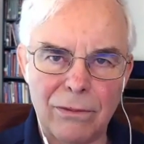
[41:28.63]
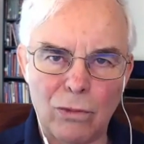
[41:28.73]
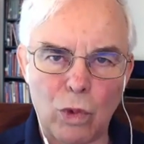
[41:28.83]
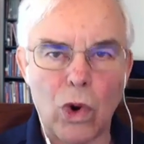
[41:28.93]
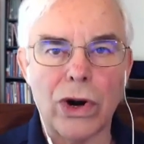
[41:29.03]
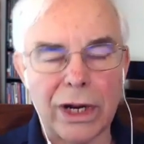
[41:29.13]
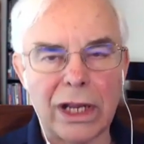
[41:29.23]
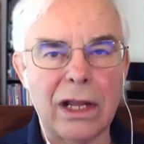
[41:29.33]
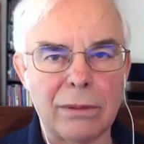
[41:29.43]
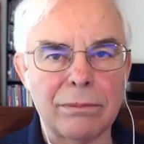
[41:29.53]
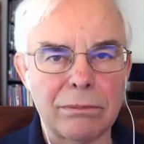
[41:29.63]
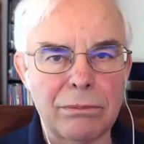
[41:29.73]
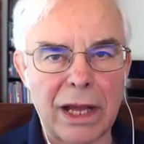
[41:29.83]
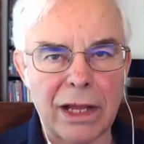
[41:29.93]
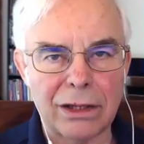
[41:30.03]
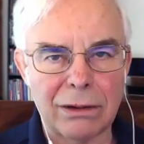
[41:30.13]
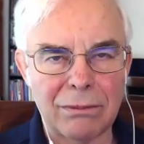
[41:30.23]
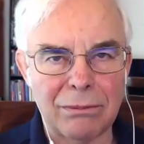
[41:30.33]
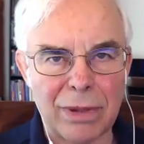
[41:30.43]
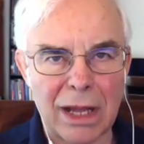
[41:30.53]
warning him by
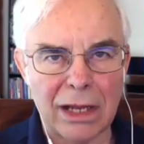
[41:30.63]
by yeah.